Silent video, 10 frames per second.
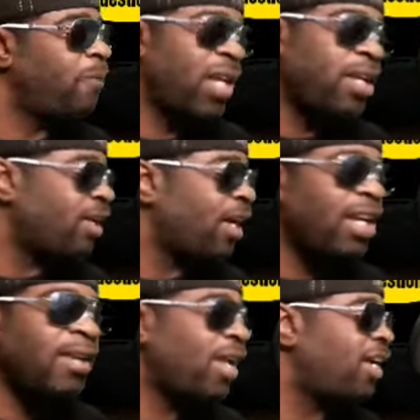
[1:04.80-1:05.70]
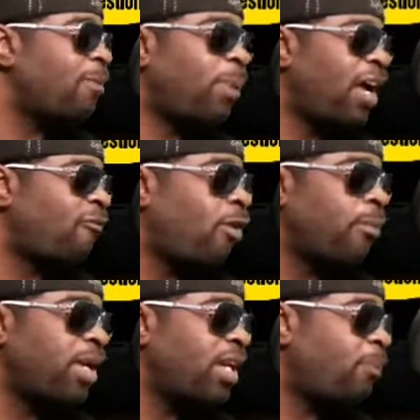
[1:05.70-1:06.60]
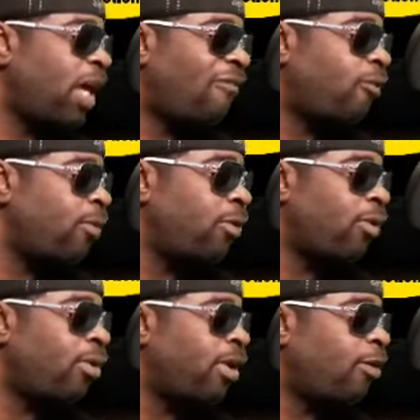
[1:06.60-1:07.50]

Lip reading: any platform you're on.